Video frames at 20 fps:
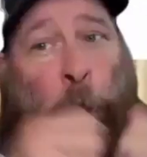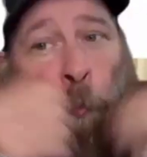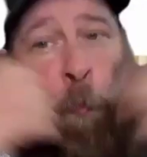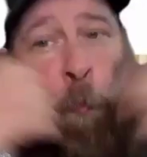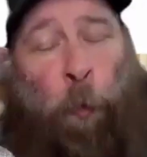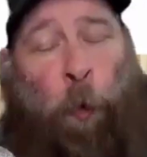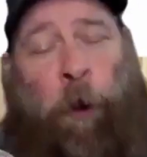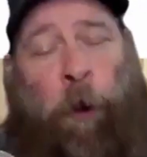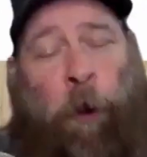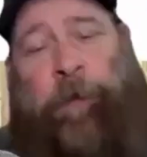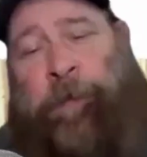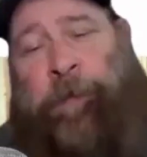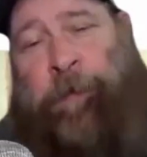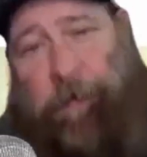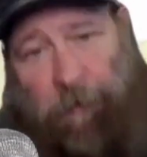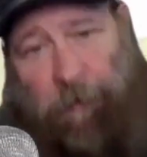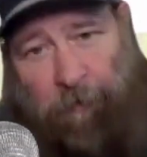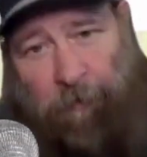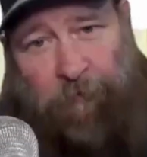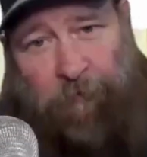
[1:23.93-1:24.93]
What
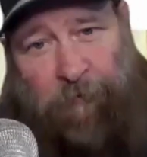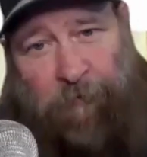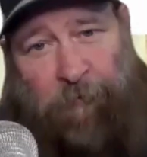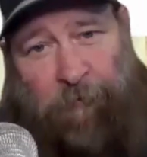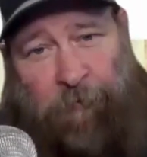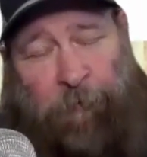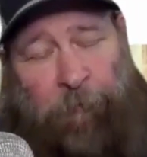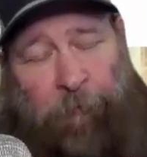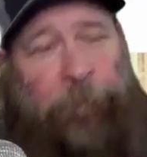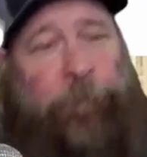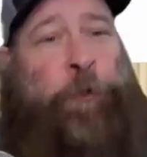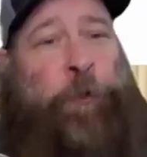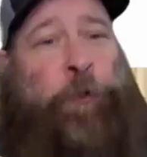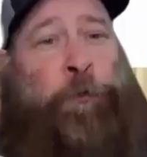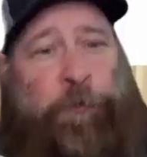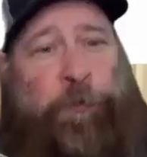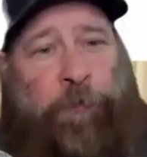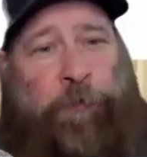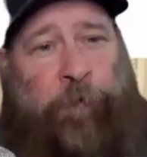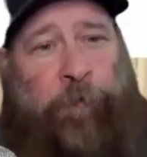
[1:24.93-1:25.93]
is the
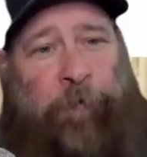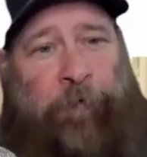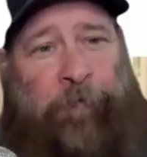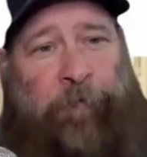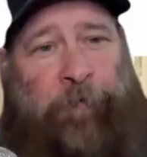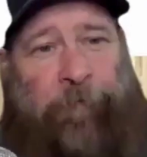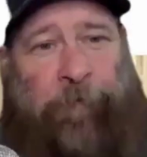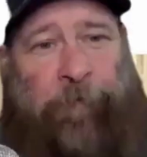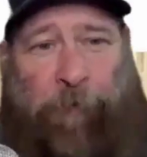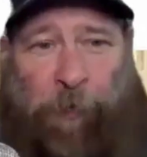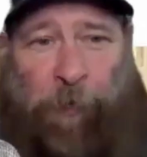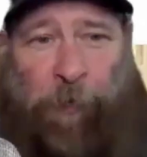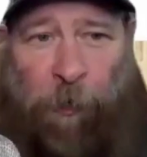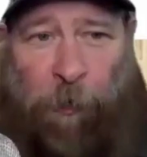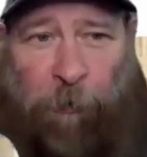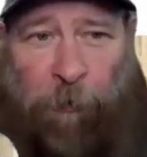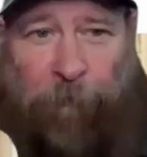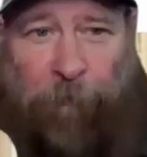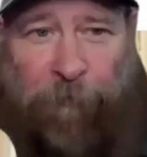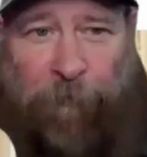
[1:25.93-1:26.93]
future
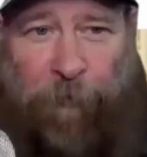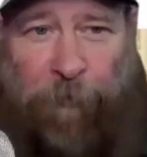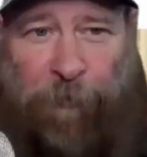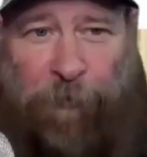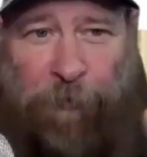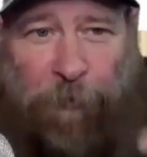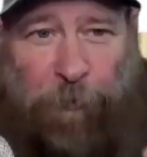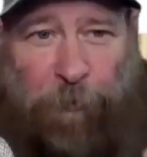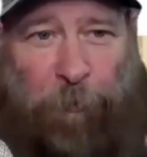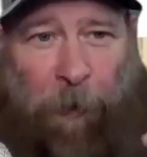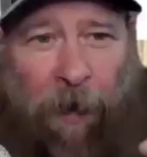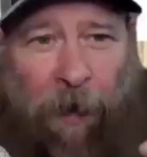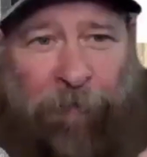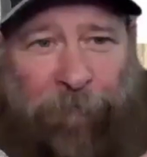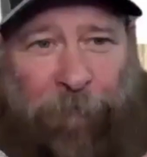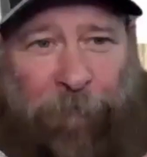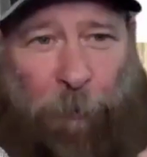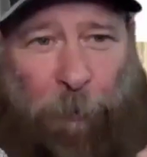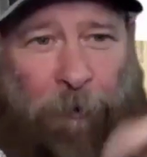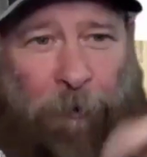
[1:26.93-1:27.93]
of the
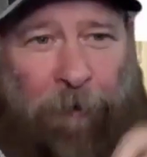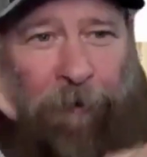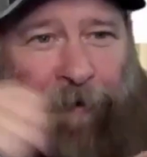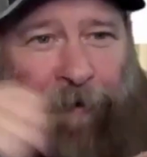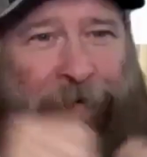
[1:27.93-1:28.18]
2x4?